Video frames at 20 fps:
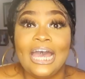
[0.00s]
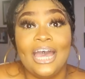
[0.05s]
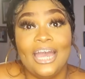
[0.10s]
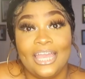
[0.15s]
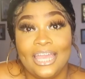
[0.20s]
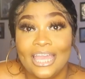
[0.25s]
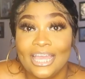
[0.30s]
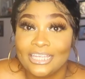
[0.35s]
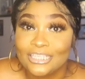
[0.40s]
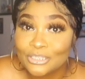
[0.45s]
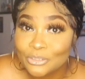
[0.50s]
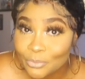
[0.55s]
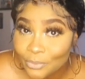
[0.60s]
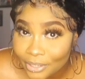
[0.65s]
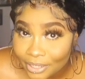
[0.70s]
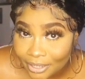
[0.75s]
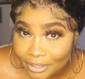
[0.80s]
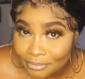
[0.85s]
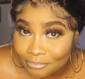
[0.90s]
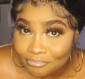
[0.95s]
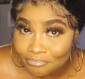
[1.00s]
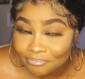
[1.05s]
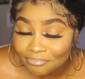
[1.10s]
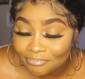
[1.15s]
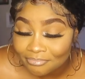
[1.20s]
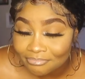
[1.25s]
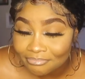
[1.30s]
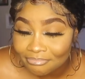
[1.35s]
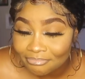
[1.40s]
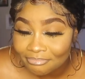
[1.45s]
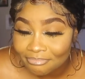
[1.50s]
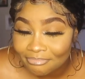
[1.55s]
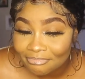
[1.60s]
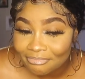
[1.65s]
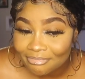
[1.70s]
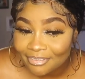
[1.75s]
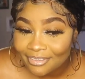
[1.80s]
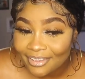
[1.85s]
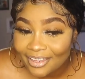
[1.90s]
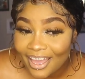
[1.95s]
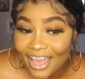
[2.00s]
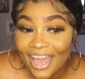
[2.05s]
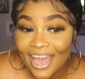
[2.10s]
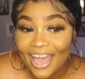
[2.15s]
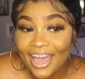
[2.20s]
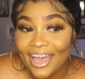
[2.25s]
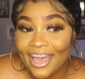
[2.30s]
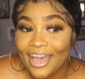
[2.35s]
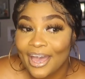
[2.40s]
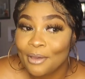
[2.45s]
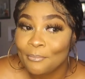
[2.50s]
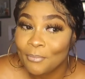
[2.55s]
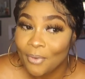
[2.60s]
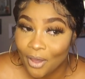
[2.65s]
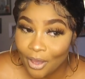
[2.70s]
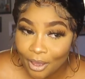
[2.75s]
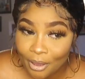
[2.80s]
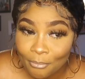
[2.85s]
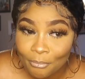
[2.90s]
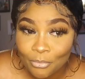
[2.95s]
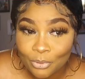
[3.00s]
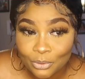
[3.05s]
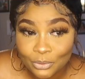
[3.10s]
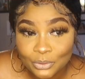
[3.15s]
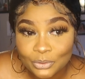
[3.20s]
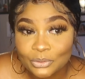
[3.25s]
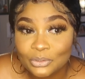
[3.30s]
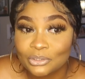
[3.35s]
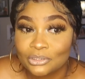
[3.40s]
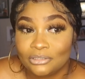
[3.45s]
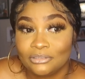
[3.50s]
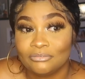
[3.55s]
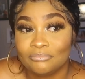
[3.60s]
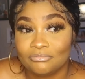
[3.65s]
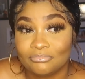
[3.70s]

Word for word: And guess what? I almost